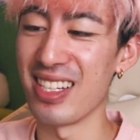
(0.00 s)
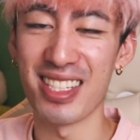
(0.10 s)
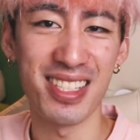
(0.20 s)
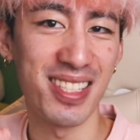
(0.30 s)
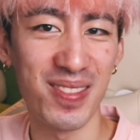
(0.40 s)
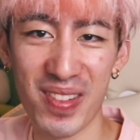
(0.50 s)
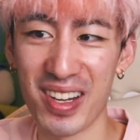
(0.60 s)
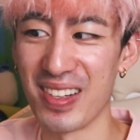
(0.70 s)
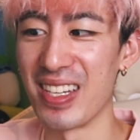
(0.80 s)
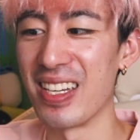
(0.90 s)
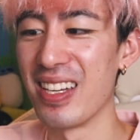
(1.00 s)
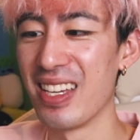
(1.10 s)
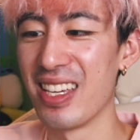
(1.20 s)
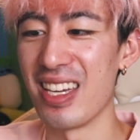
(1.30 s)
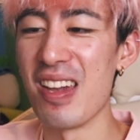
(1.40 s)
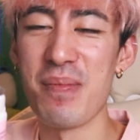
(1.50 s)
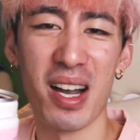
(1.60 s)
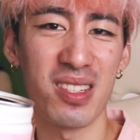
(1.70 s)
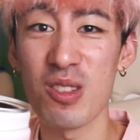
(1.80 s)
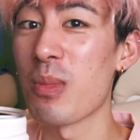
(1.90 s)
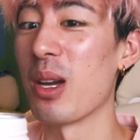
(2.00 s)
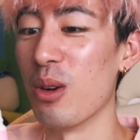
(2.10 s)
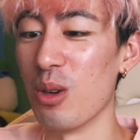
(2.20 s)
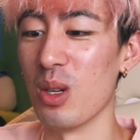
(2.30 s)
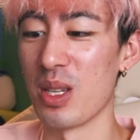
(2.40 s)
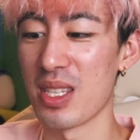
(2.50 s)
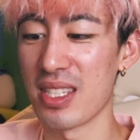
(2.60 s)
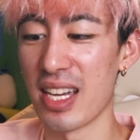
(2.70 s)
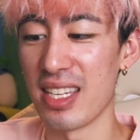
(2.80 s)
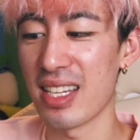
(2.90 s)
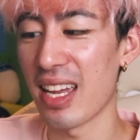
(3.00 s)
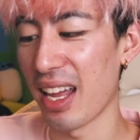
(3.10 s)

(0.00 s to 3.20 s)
It's just very, it matches my whole aesthetic,